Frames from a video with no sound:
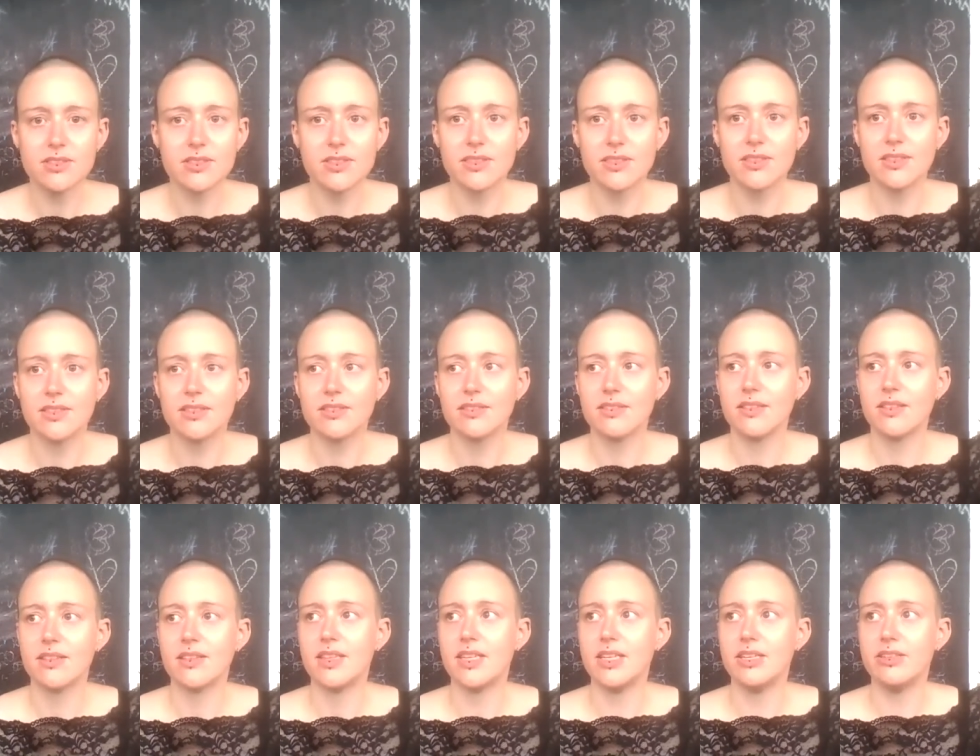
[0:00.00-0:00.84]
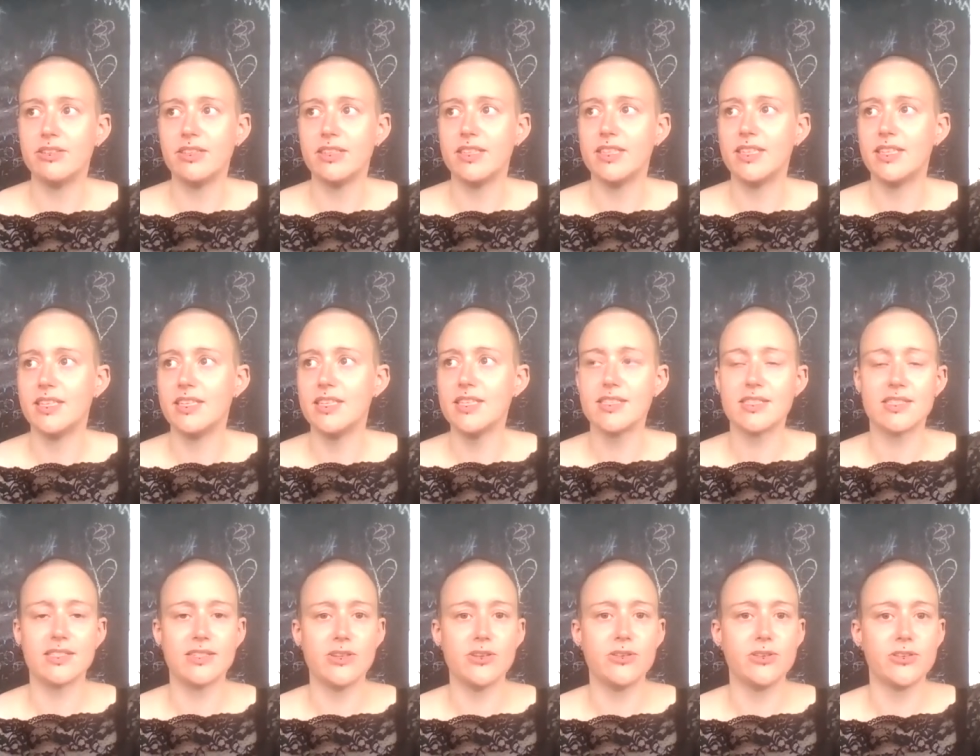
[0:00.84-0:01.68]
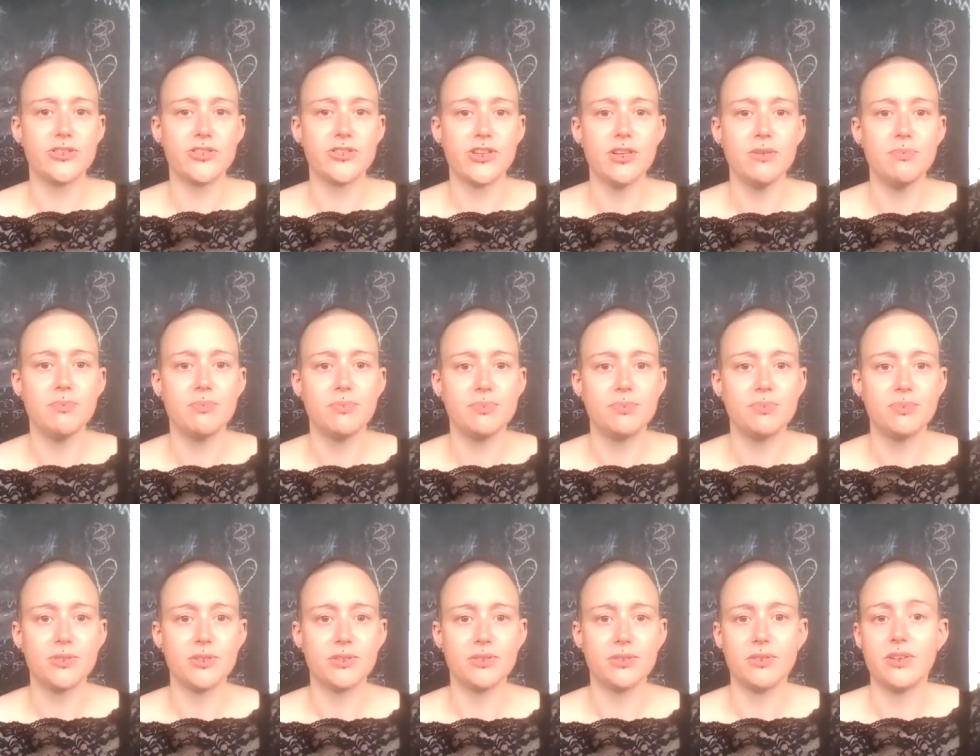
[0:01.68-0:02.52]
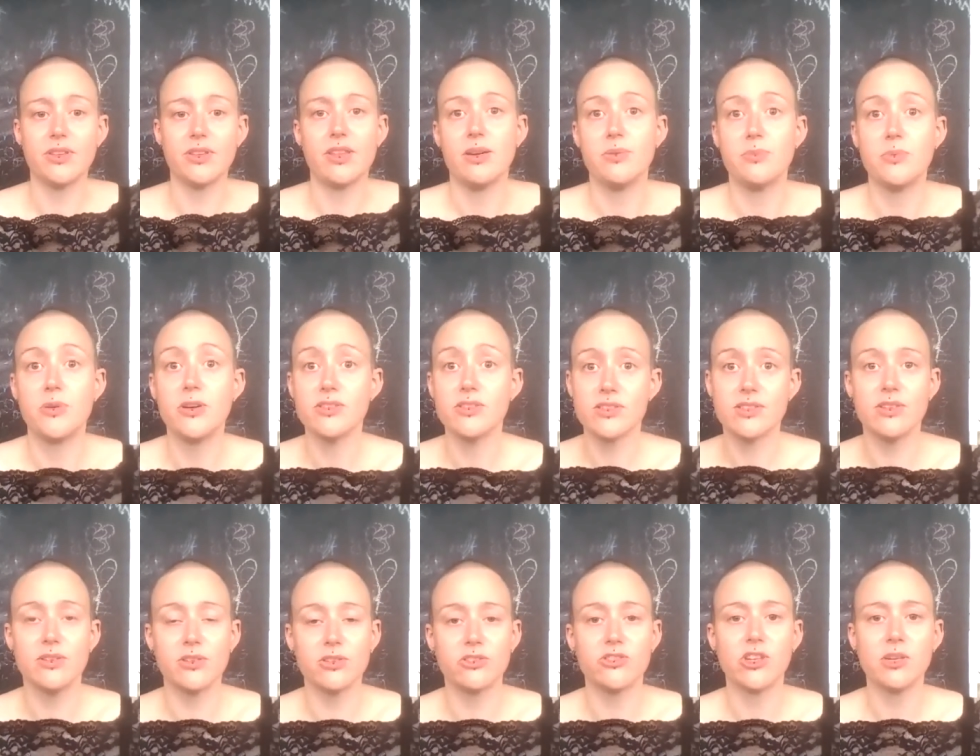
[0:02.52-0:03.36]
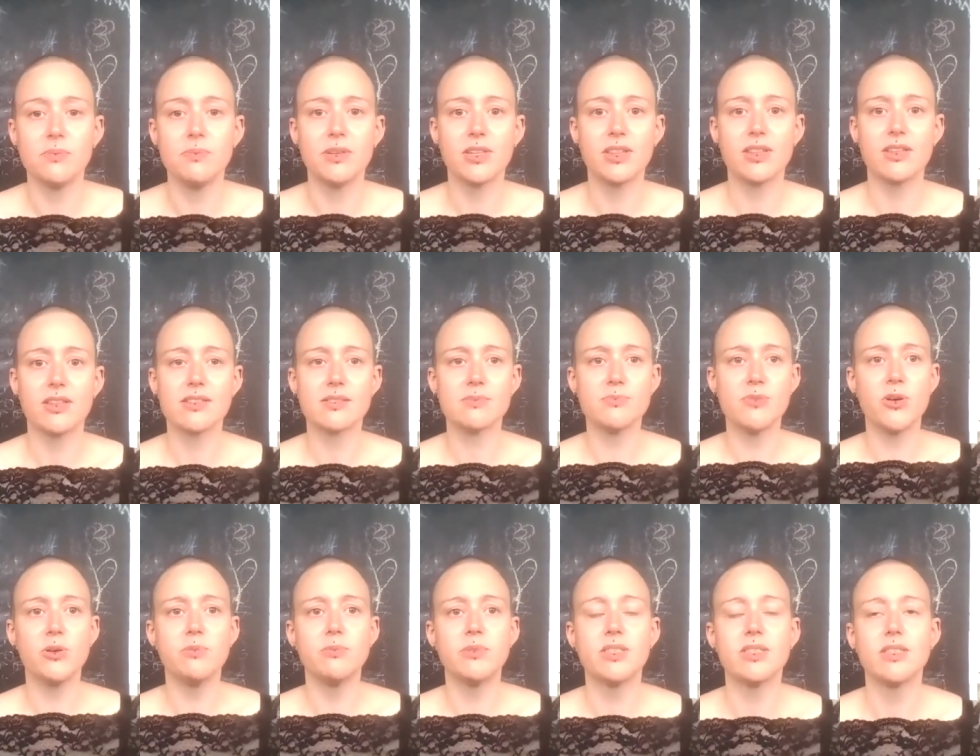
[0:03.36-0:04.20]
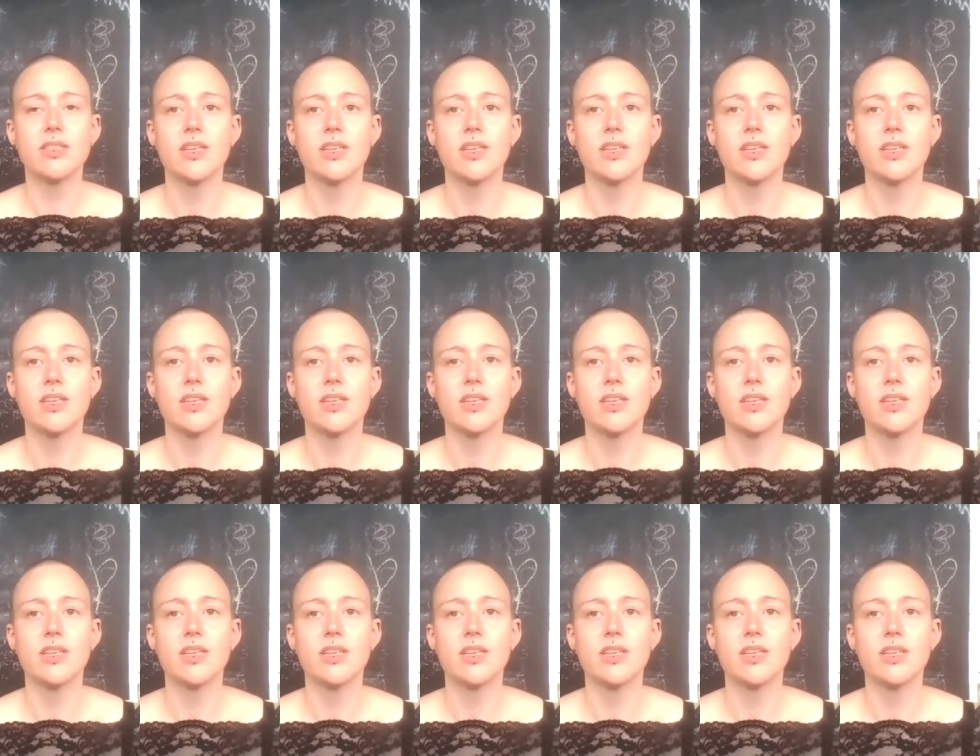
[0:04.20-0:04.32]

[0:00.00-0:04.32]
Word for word: Uh, there is no job, or there was no job at this moment,